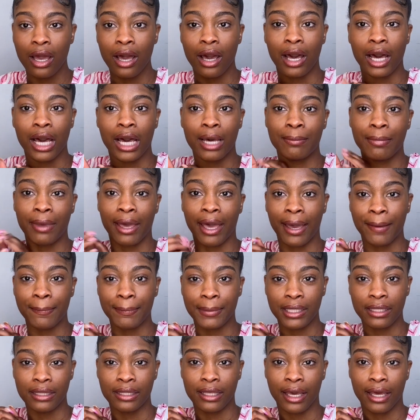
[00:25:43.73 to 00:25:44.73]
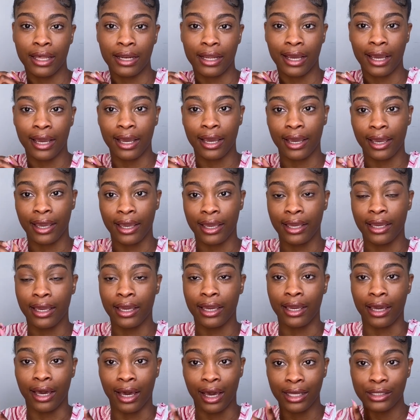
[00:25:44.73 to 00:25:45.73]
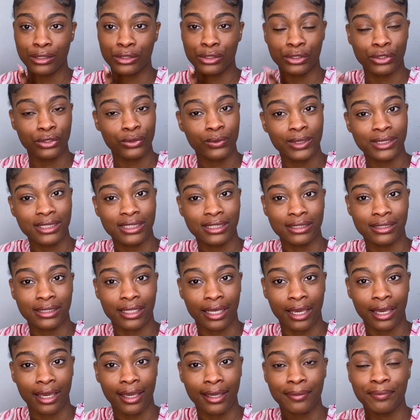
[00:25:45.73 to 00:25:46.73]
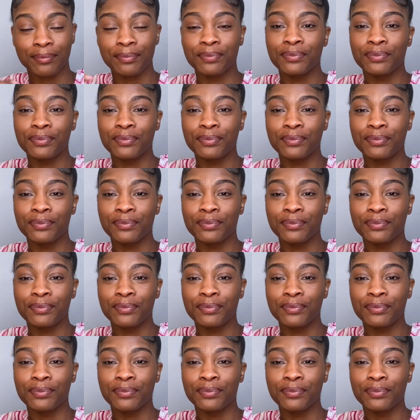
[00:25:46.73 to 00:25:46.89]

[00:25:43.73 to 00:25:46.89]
I'm happy that I got to it today.